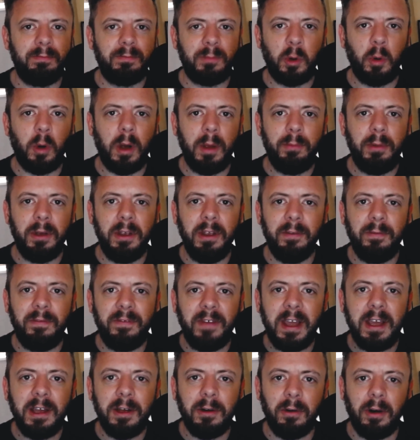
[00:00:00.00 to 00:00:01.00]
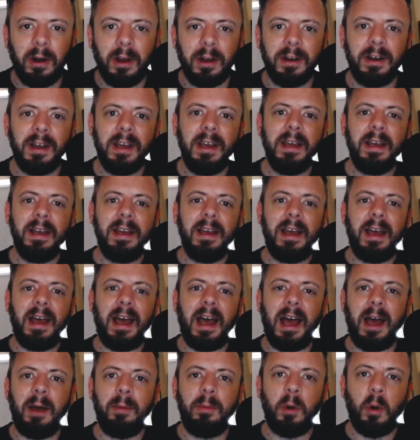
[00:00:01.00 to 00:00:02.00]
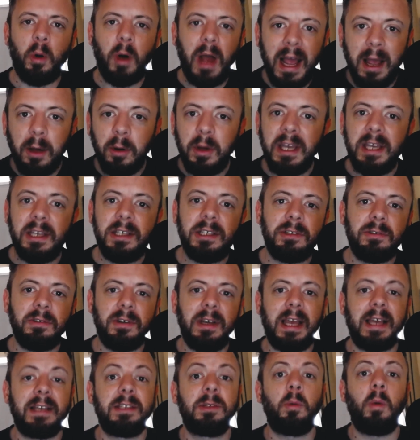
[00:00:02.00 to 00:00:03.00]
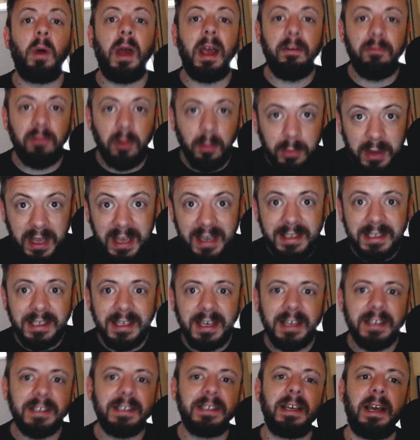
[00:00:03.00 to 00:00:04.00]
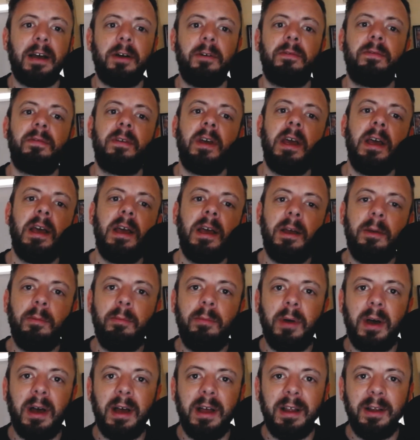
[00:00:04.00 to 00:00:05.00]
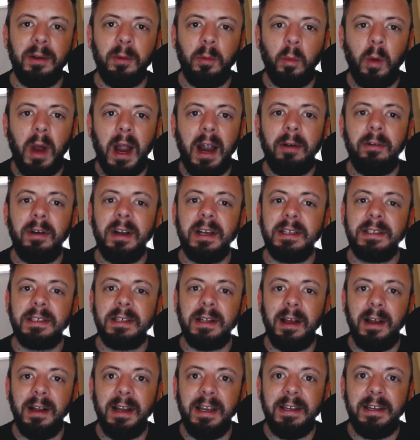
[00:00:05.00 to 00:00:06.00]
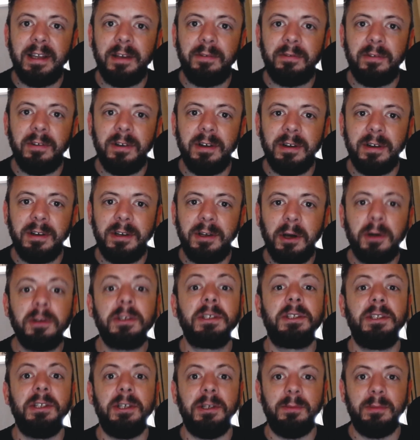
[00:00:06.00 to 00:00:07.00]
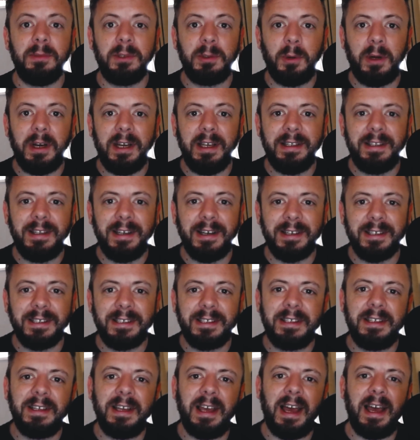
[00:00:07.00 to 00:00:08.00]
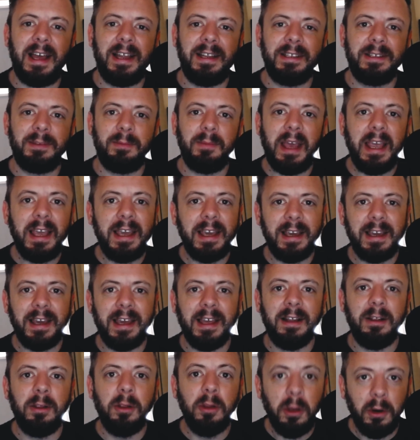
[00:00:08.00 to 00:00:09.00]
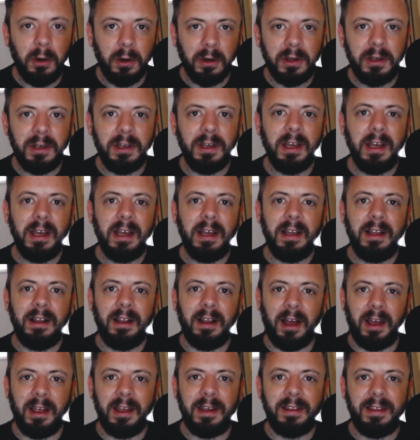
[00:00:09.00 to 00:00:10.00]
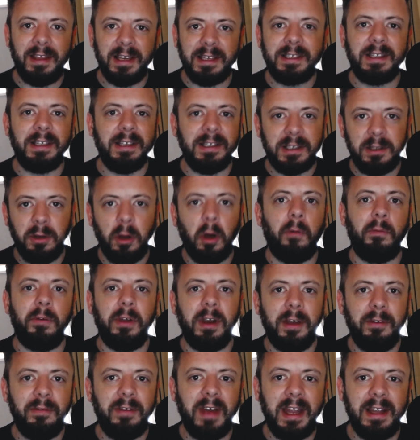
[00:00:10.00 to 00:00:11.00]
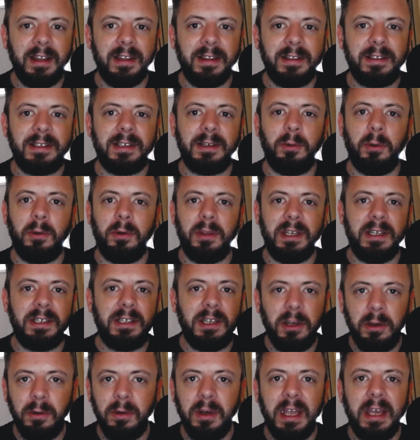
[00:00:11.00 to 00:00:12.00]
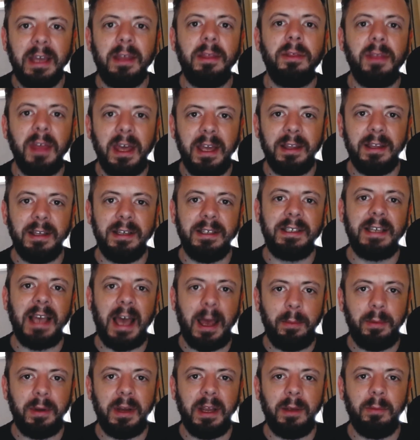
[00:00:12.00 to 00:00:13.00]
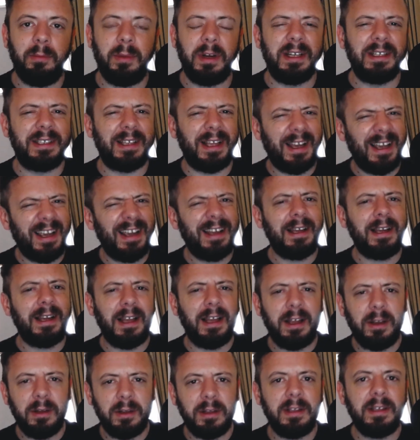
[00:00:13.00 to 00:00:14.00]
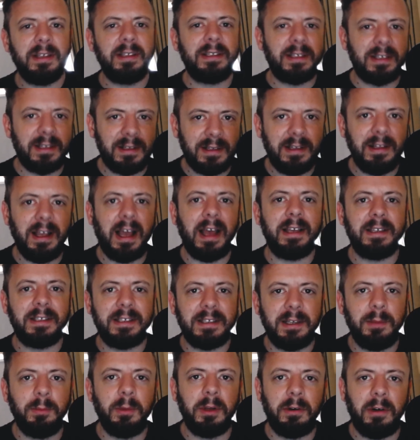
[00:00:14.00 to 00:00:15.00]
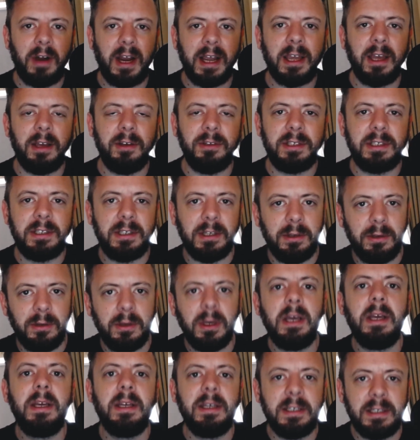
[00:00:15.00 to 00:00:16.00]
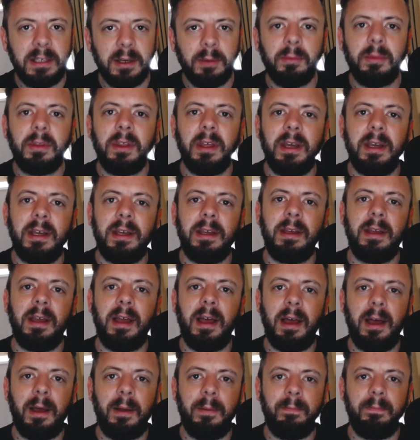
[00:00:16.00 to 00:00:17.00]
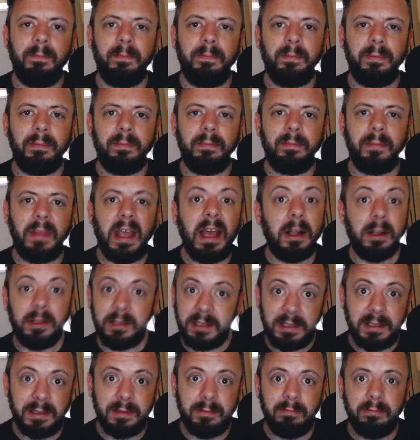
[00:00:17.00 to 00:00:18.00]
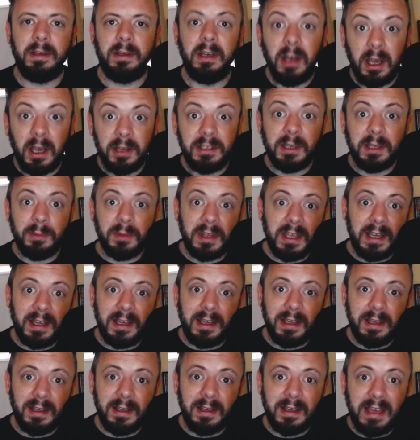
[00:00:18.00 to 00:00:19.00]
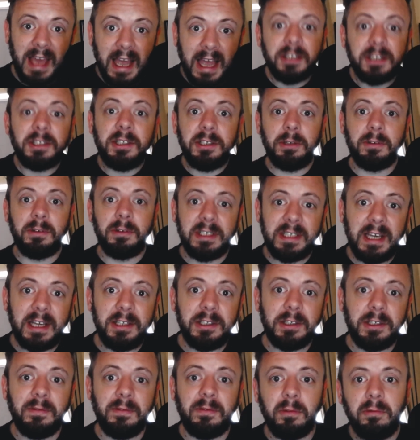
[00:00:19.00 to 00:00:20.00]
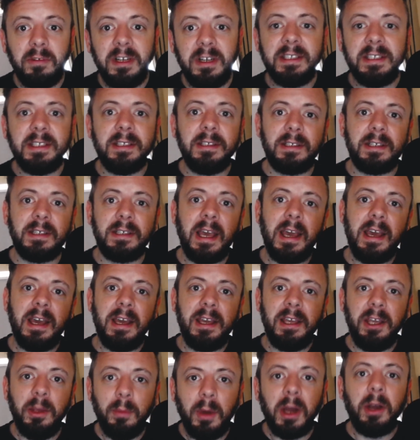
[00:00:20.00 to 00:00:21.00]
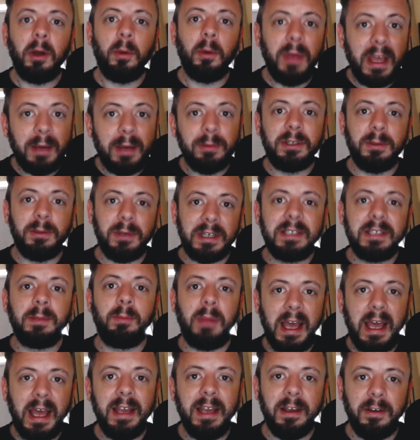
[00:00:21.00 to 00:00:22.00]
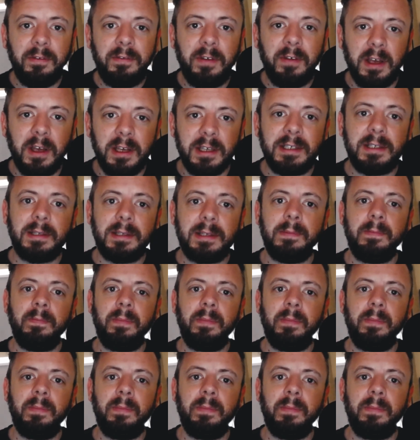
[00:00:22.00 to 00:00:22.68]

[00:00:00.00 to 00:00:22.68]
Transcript: quite put your finger on, or how history has a way of repeating itself but wearing slightly different costumes when it does and making it look like there's this novel event or this unique thing that is happening, but it's like, this has similar echoes to something else. Something catches your attention for reasons you might not be able to explain at first.